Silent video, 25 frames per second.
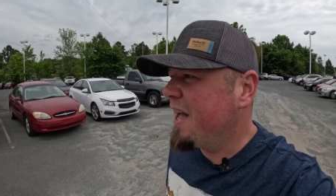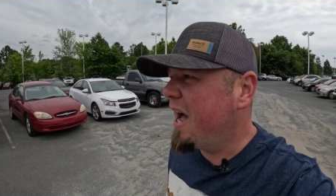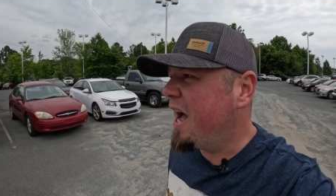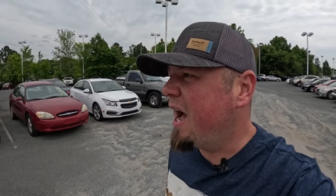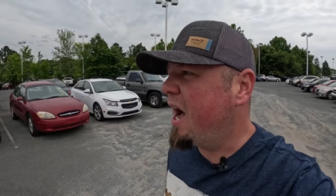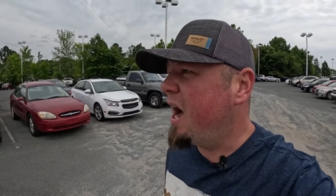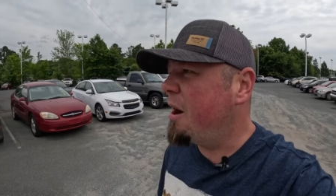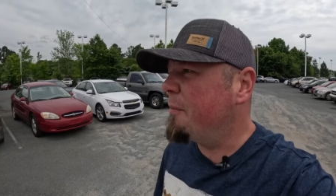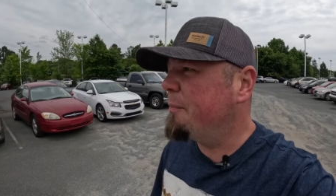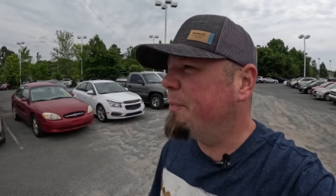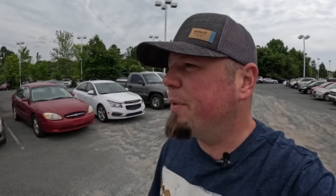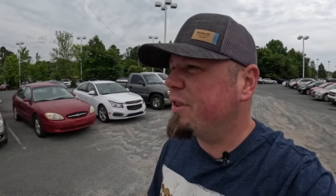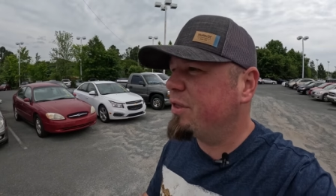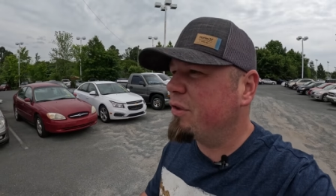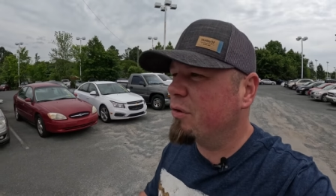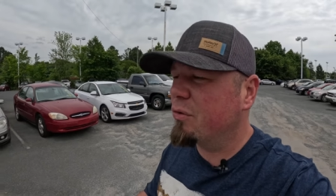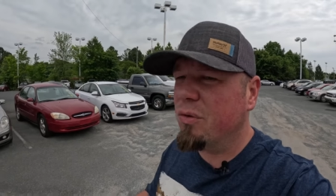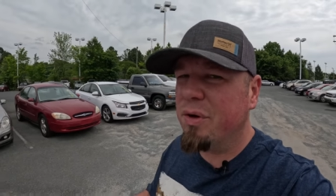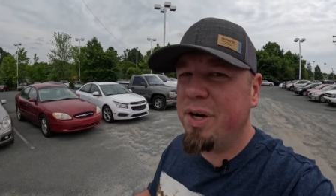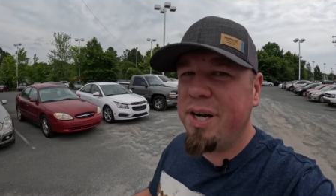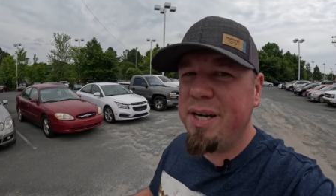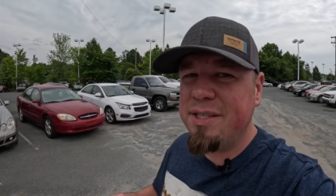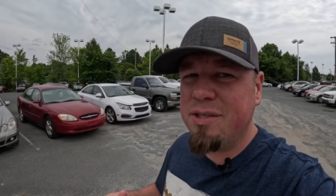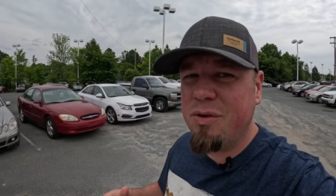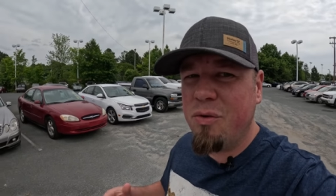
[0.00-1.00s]
Uh, but the
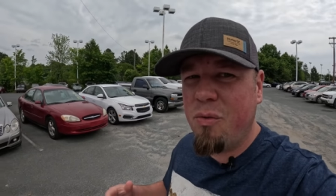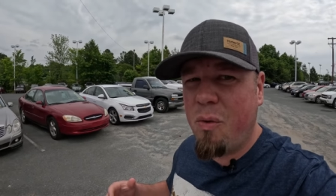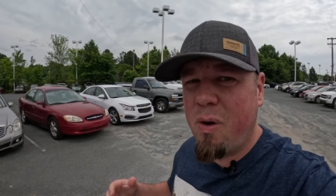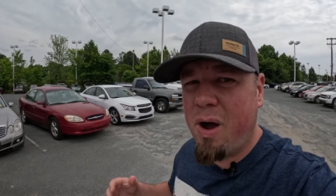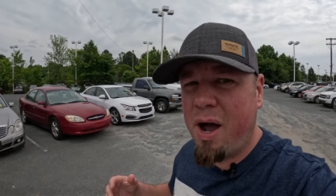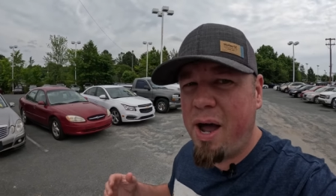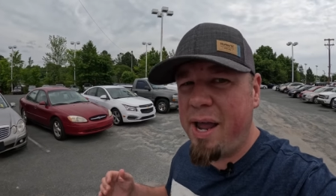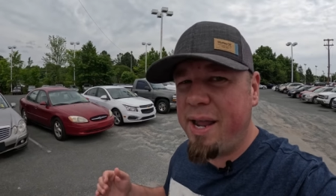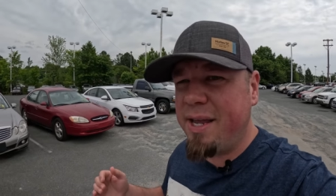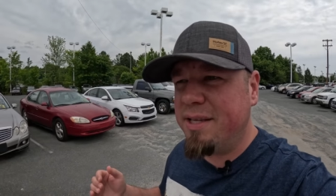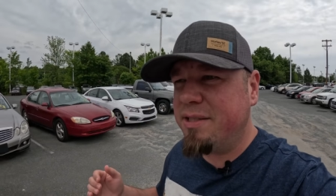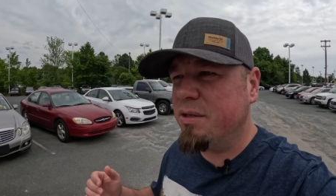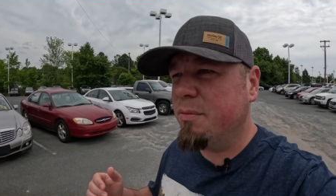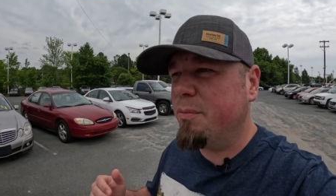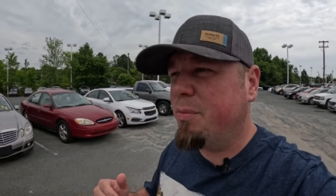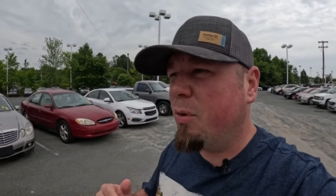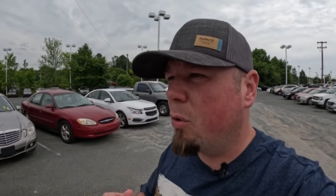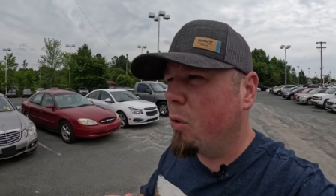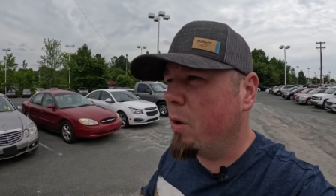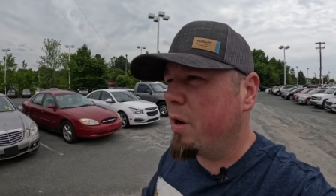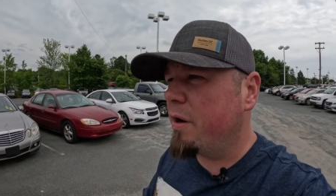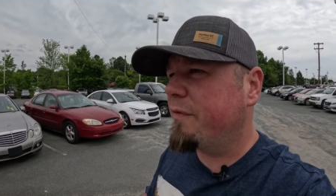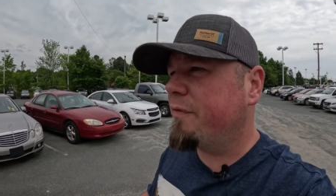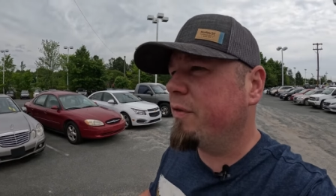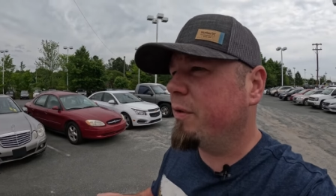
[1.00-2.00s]
reason why it's
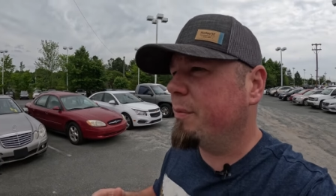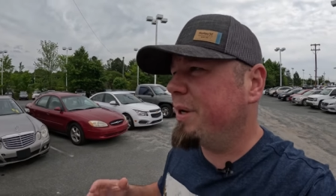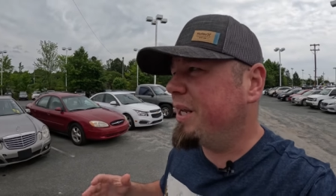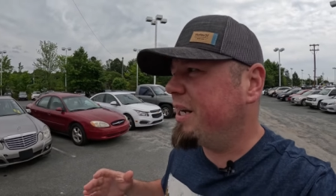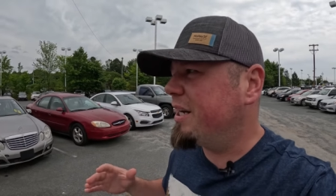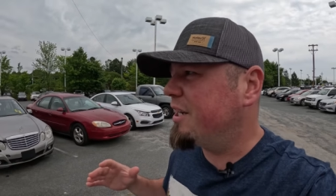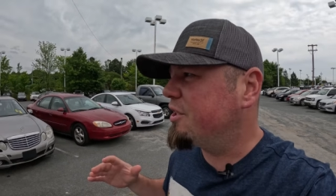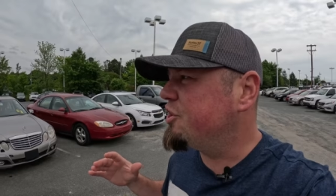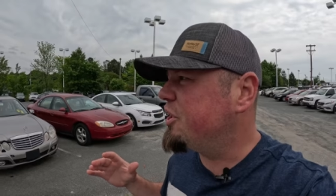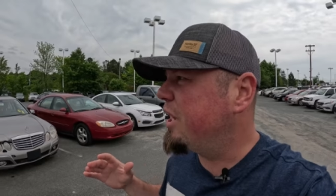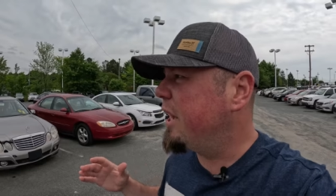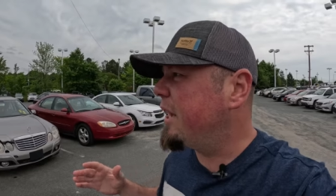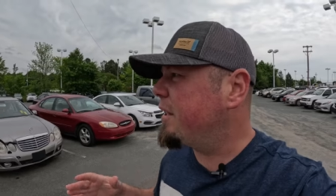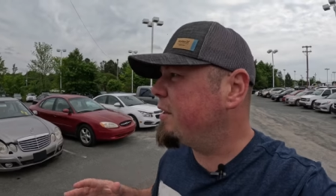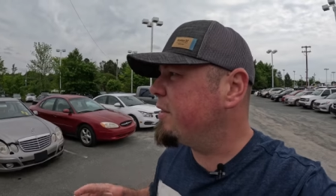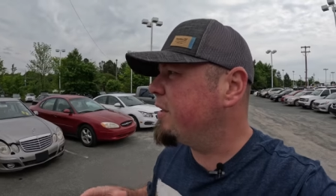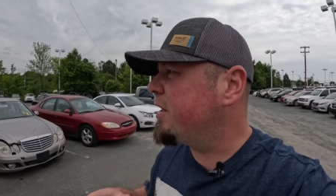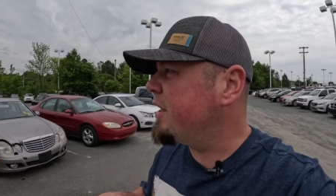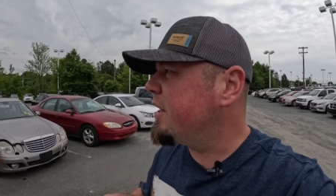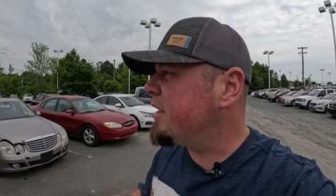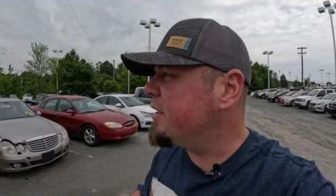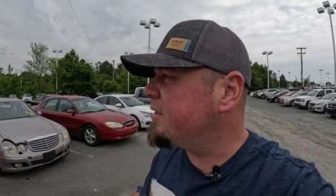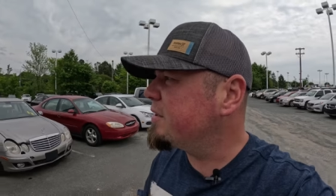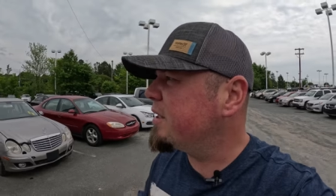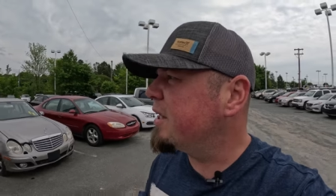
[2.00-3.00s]
important for me to check
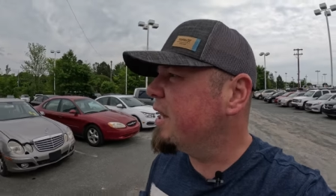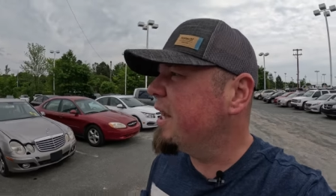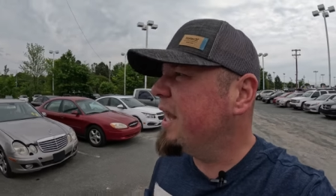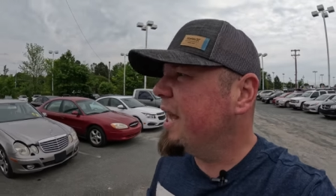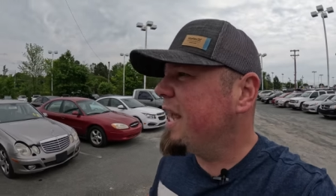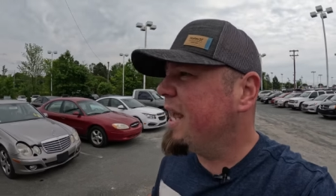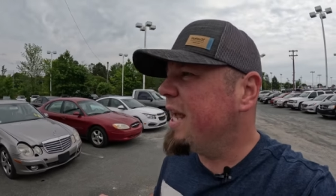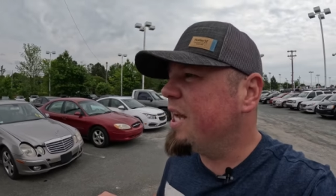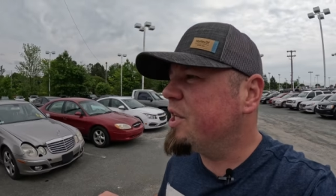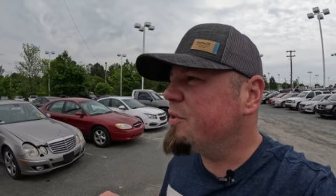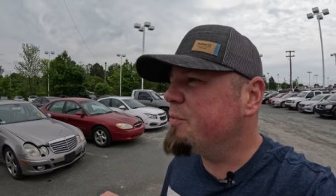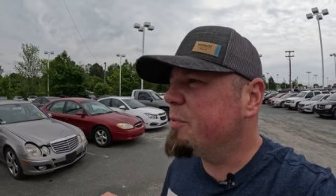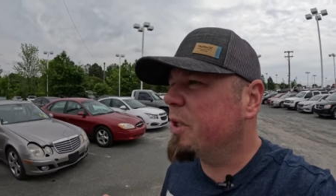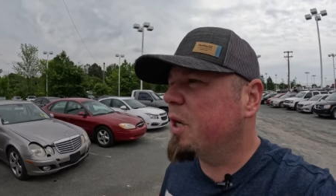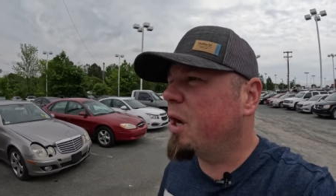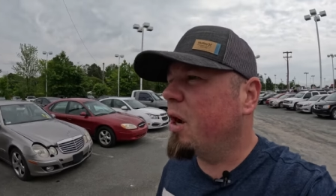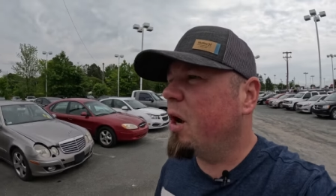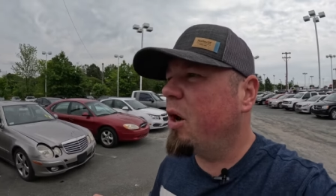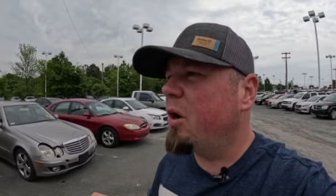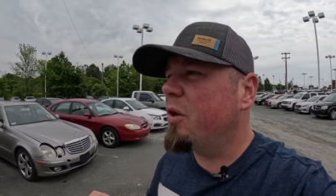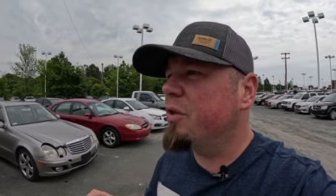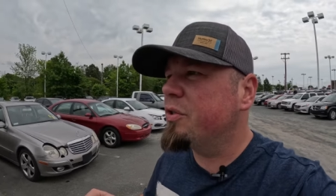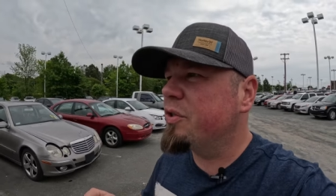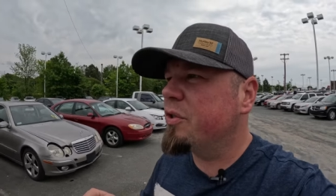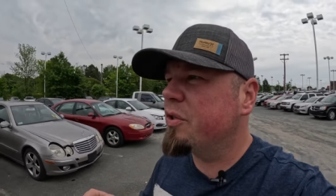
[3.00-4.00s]
these is
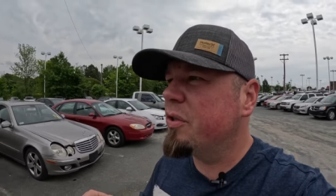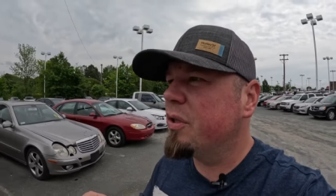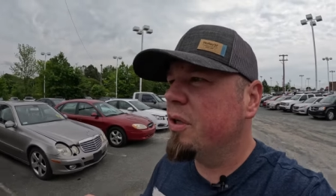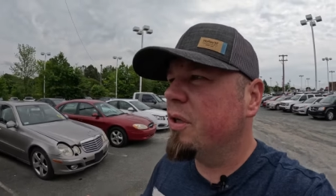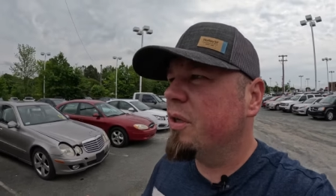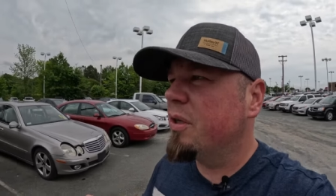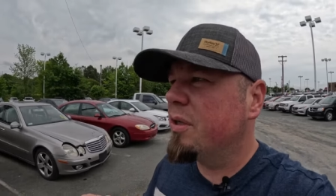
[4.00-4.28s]
because